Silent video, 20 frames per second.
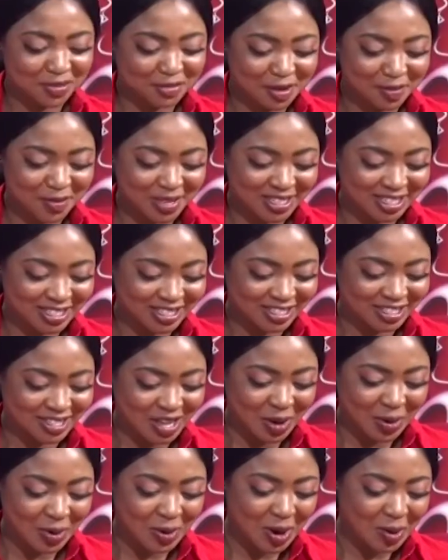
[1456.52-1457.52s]
fa messages
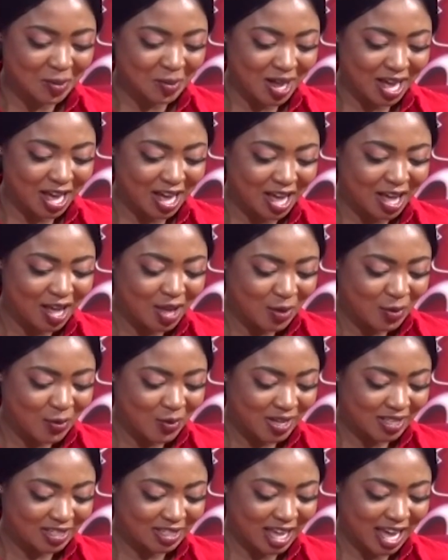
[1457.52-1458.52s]
kakra wa ha.
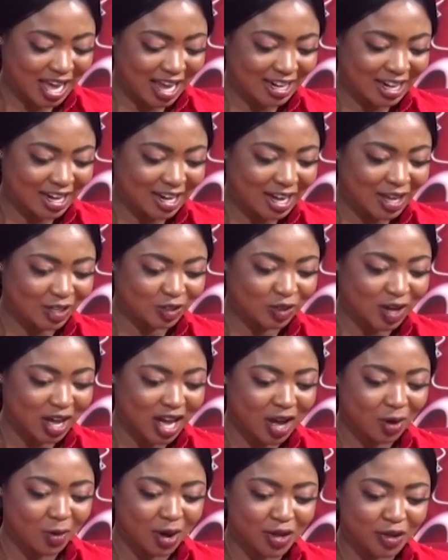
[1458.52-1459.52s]
We say hi Nana Jo,
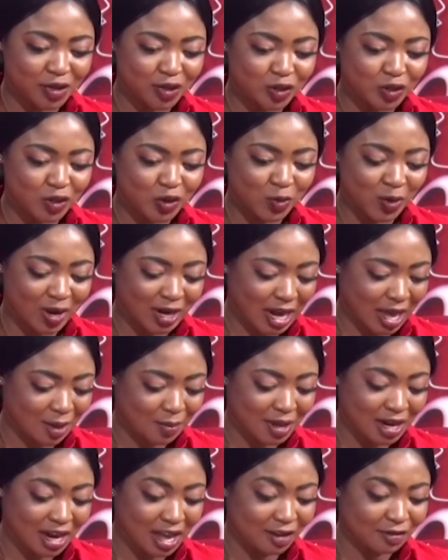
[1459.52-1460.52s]
how are you doing?
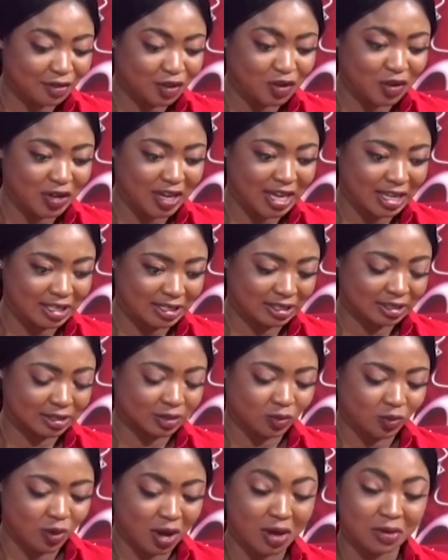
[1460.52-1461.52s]
I'm in love with your
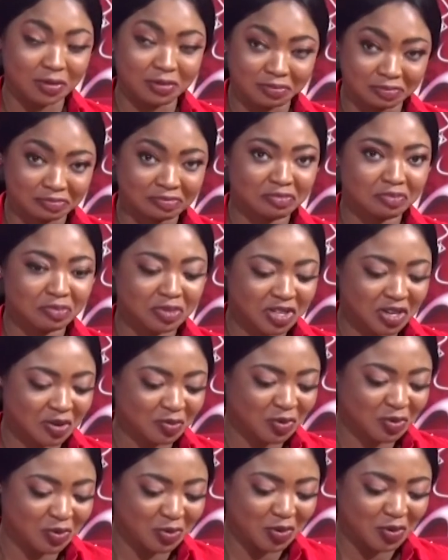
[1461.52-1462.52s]
guest. Wow. Mo de
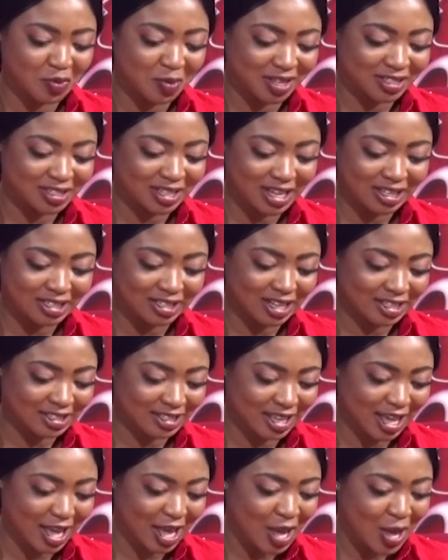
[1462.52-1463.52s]
mo no massage
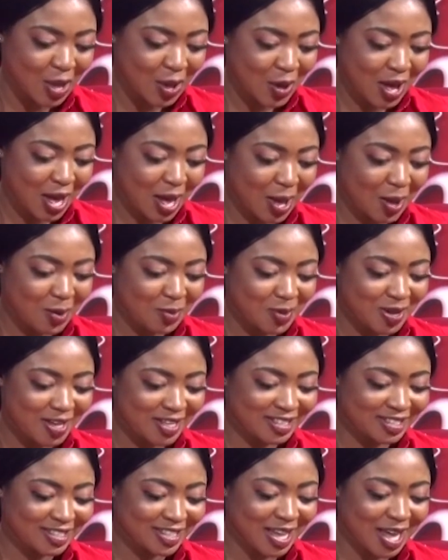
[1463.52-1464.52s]
asie.
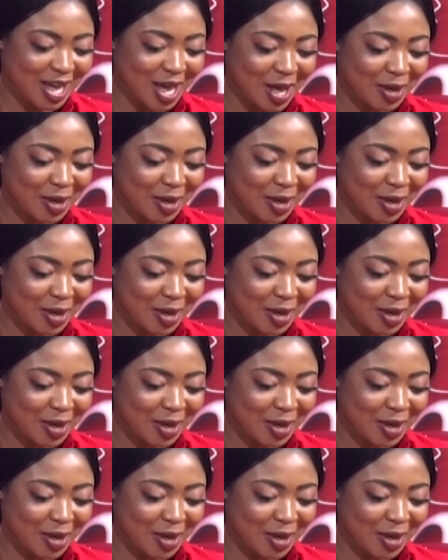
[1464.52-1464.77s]
We say